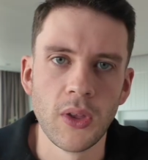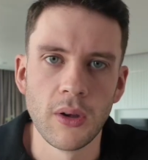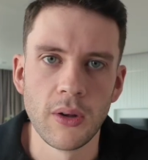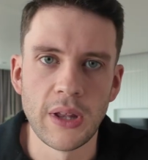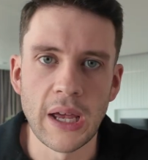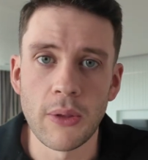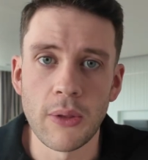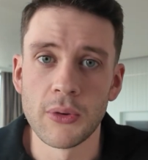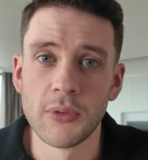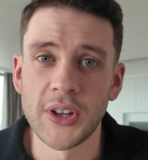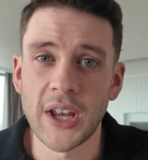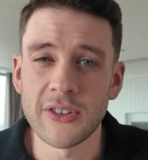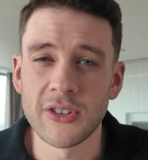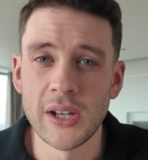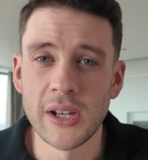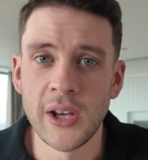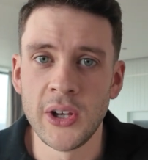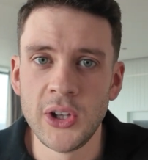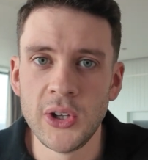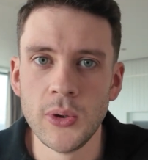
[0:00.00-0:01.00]
Now, there is
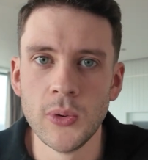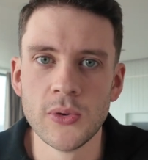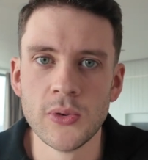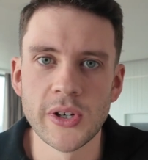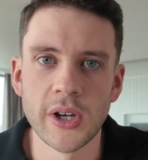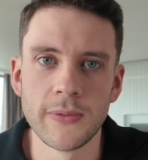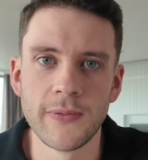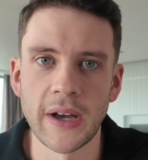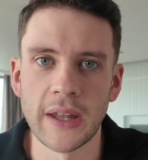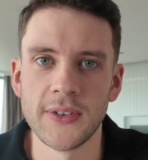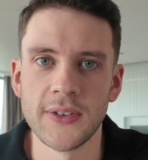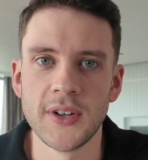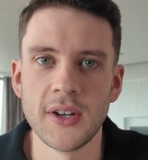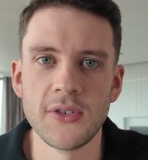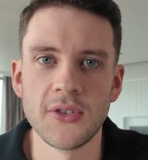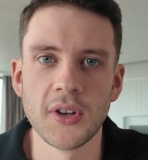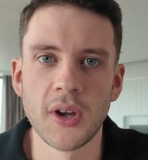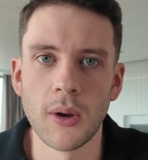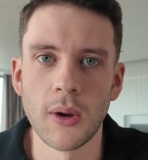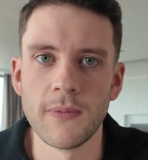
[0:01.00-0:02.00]
actually a huge
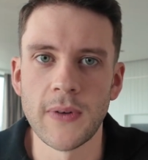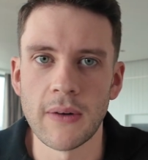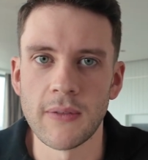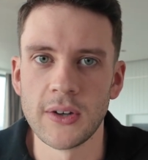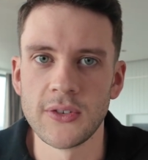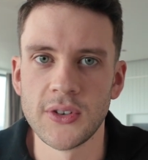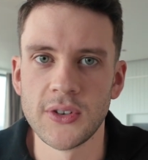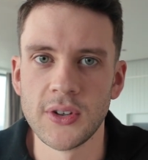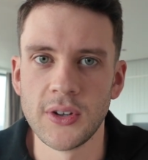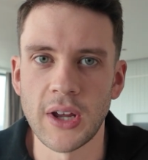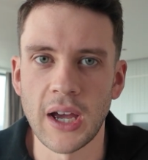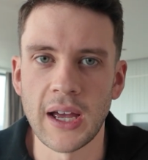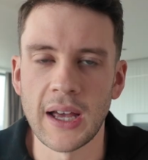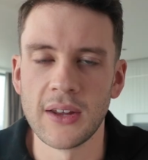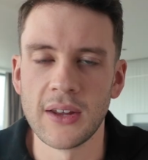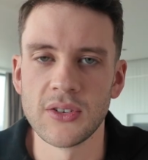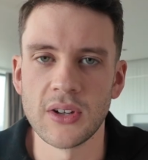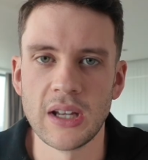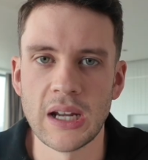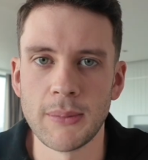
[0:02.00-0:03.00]
advantage to going VAT registered
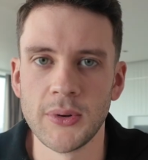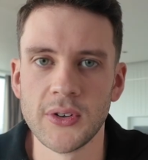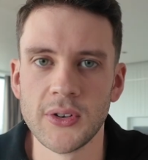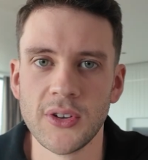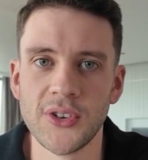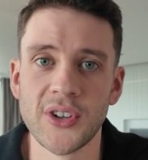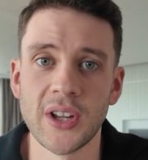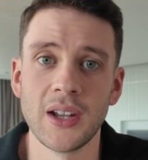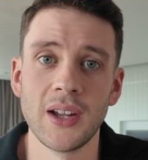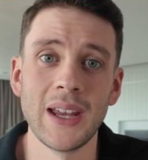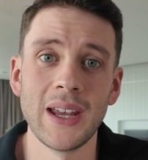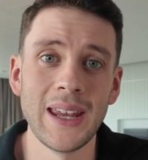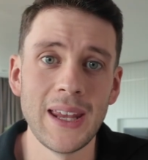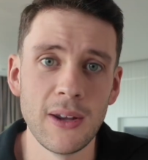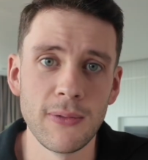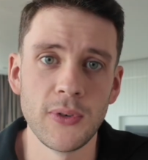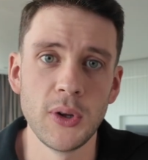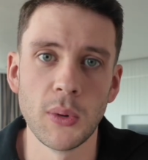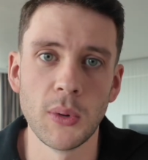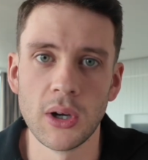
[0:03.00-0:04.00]
as an Amazon seller
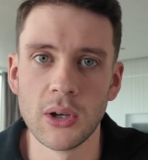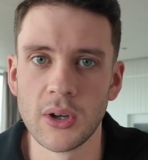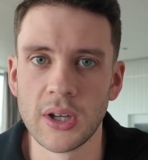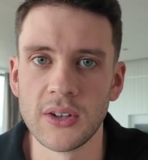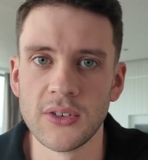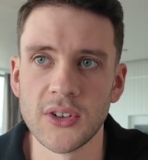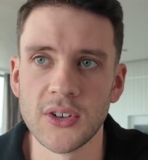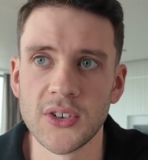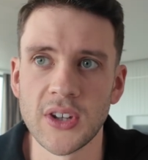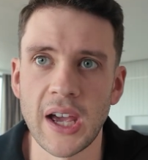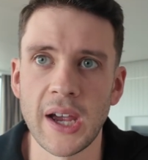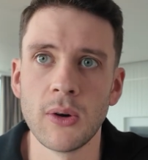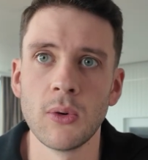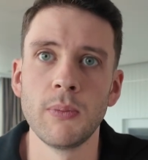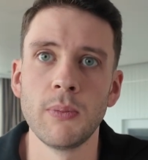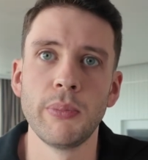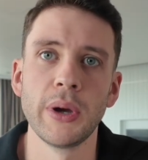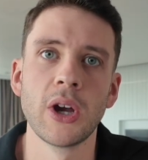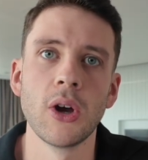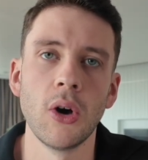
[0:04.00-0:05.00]
if you are looking to scale,
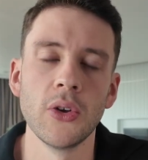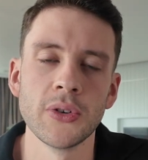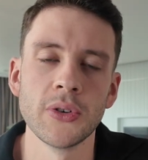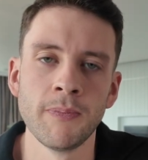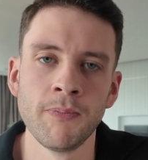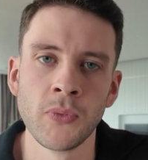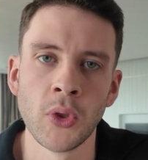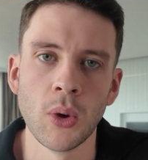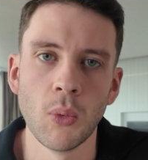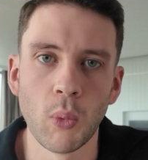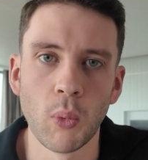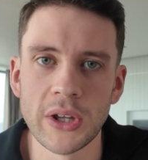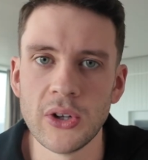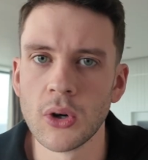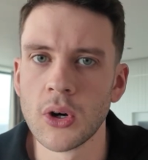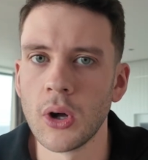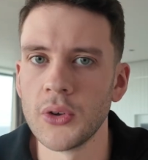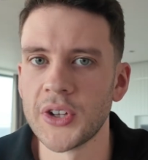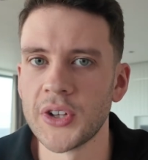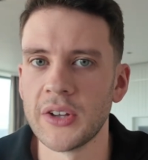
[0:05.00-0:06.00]
because when you're
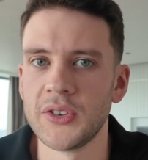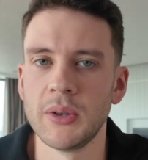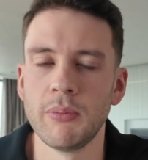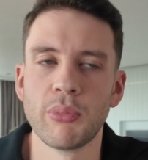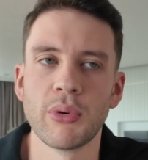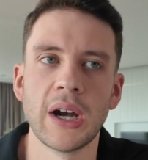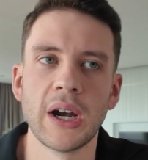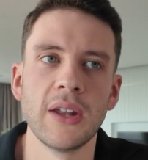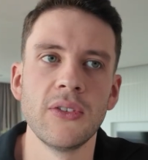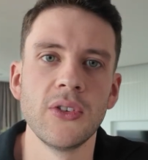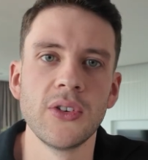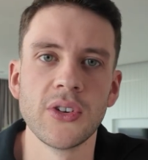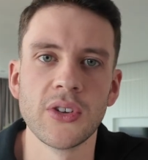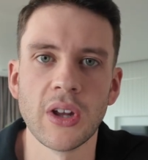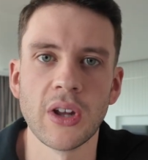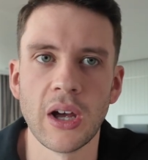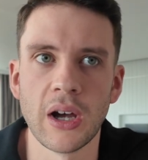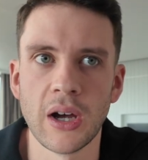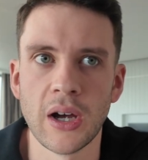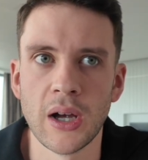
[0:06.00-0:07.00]
contacting
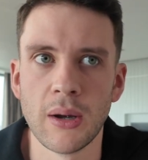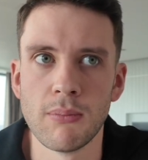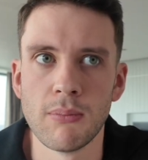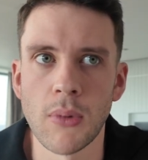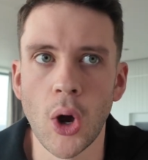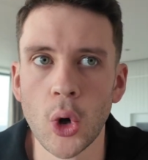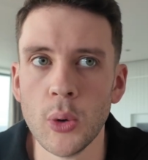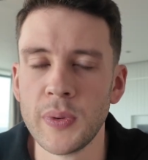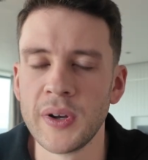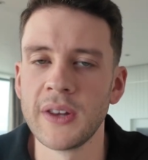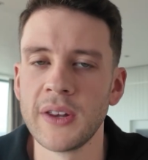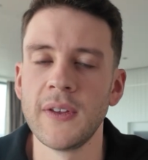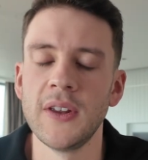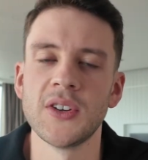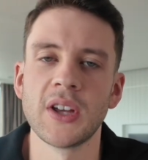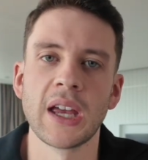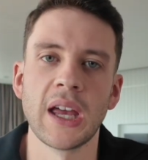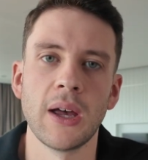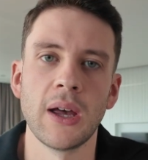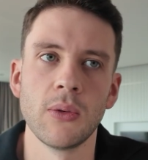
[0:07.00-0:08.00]
brands, opening these
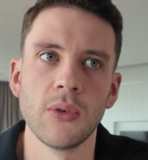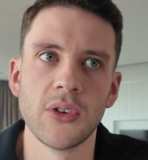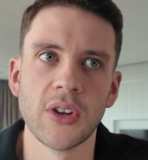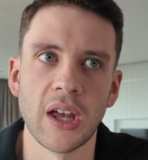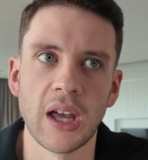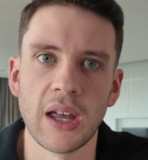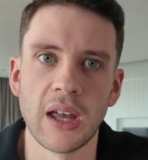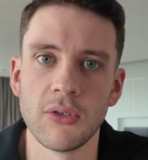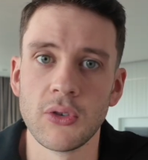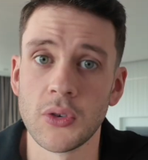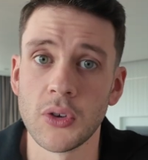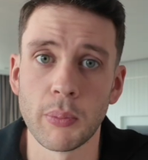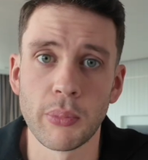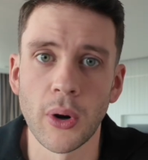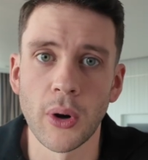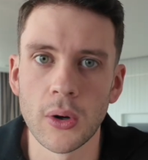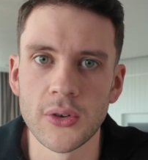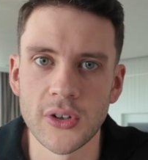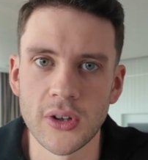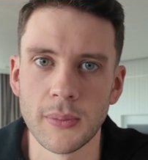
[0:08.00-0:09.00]
accounts and just
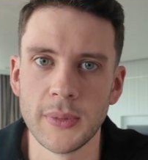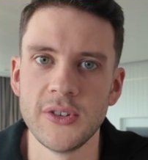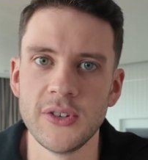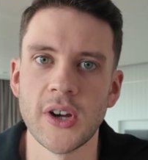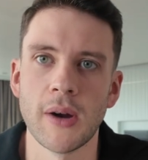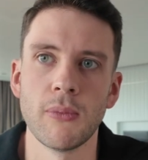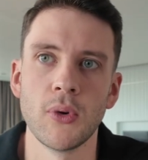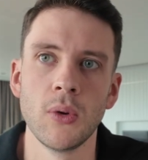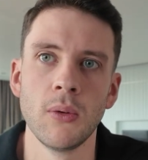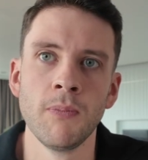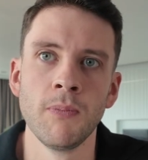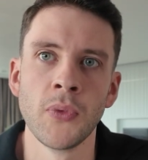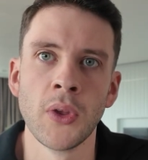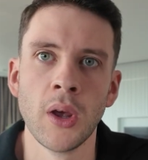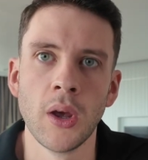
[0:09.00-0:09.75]
approaching them in general,